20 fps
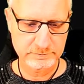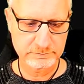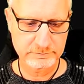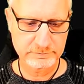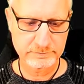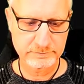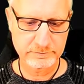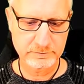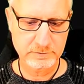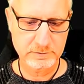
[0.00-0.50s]

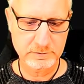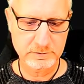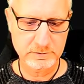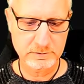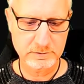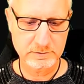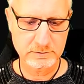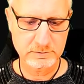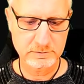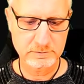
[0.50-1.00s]
four
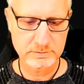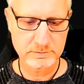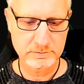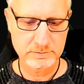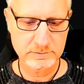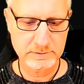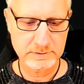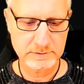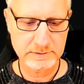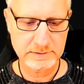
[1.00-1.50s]
oh
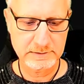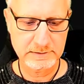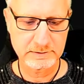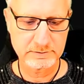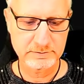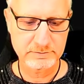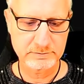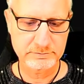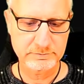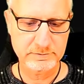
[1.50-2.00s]

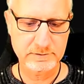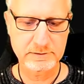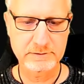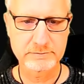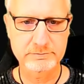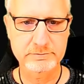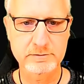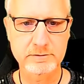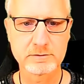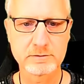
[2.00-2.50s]
eight five
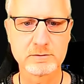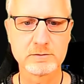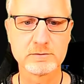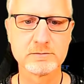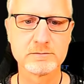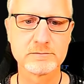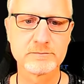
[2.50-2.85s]
oh.